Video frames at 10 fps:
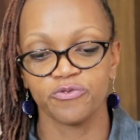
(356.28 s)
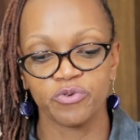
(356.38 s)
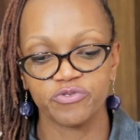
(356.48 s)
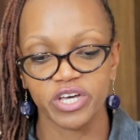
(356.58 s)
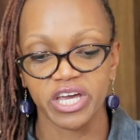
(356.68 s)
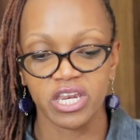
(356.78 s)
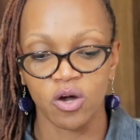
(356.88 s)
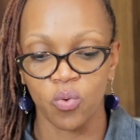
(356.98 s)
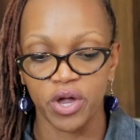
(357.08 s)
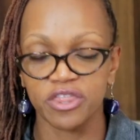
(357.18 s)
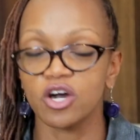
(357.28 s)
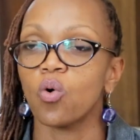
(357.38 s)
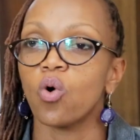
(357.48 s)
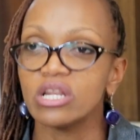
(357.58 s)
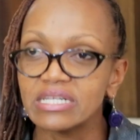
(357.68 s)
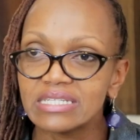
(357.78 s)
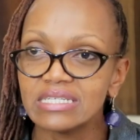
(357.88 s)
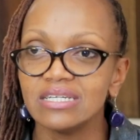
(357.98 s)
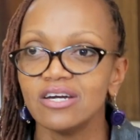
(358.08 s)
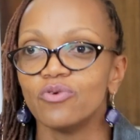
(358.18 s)
We've taken away the
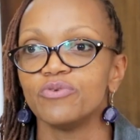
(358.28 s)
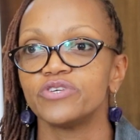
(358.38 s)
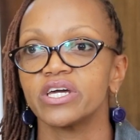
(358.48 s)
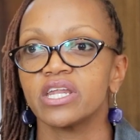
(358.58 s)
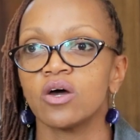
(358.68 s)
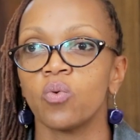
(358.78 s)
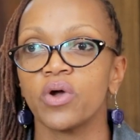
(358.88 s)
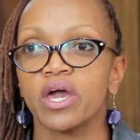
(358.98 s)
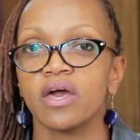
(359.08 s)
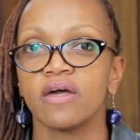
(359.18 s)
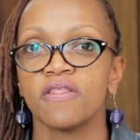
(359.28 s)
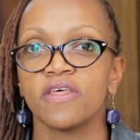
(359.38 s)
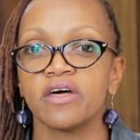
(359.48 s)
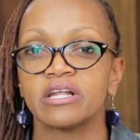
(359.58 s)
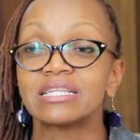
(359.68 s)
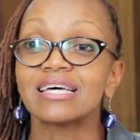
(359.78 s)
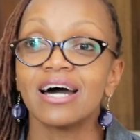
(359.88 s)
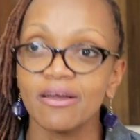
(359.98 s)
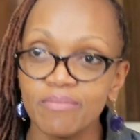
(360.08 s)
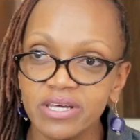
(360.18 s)
quality, we've taken away the
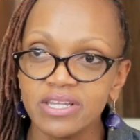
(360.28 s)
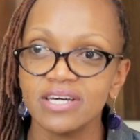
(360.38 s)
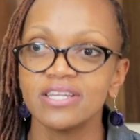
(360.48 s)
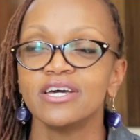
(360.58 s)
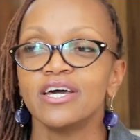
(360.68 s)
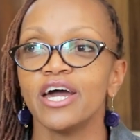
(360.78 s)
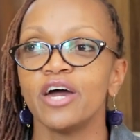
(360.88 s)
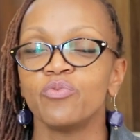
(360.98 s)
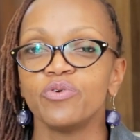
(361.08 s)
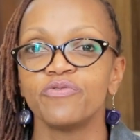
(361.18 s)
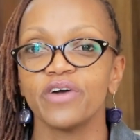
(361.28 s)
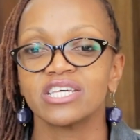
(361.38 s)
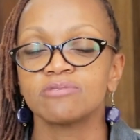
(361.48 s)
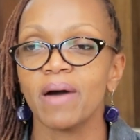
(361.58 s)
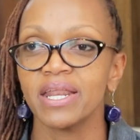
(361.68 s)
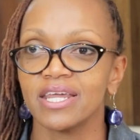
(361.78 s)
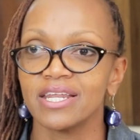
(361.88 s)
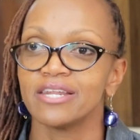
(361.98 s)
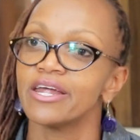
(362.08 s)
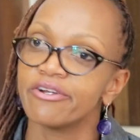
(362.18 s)
time needed, and we've
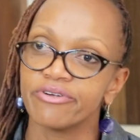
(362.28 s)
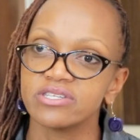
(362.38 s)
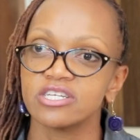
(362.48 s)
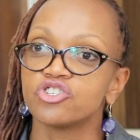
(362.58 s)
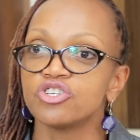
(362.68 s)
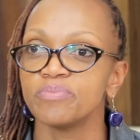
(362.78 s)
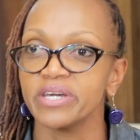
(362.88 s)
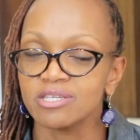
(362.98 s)
expanded in areas that shouldn't be